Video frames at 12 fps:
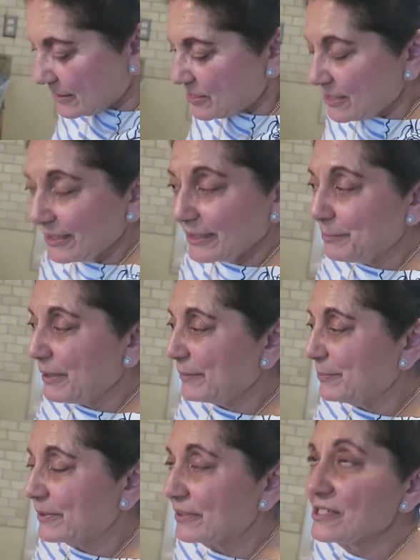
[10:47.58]
Chili
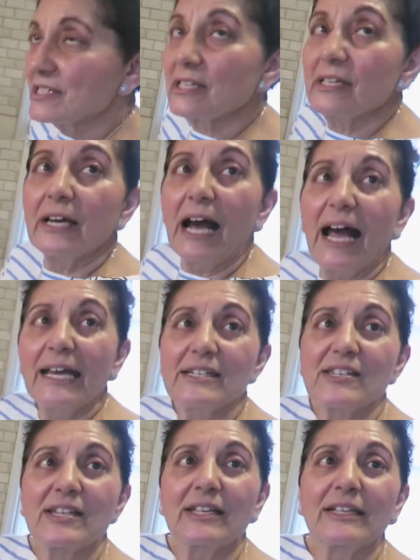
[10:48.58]
peppers,
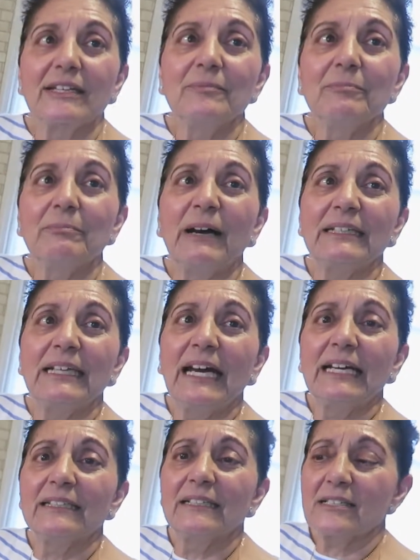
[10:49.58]
ice cream,
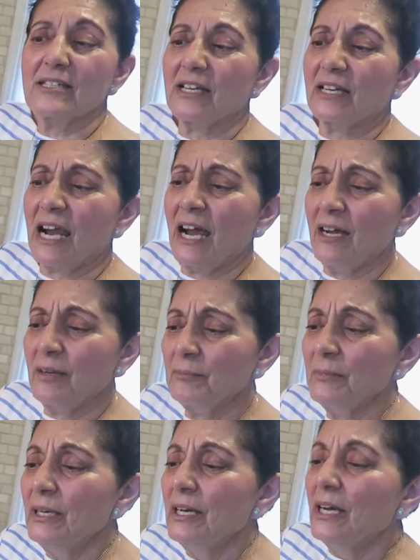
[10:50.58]
bananas,
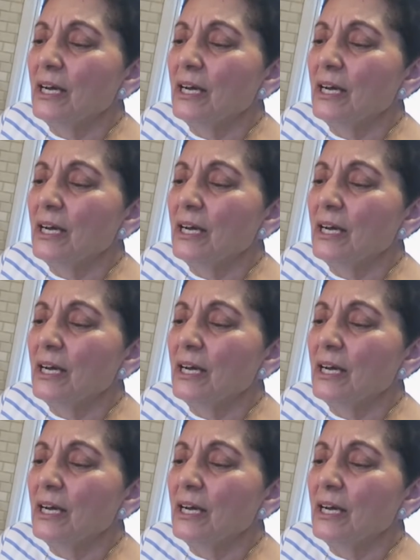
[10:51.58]
rum,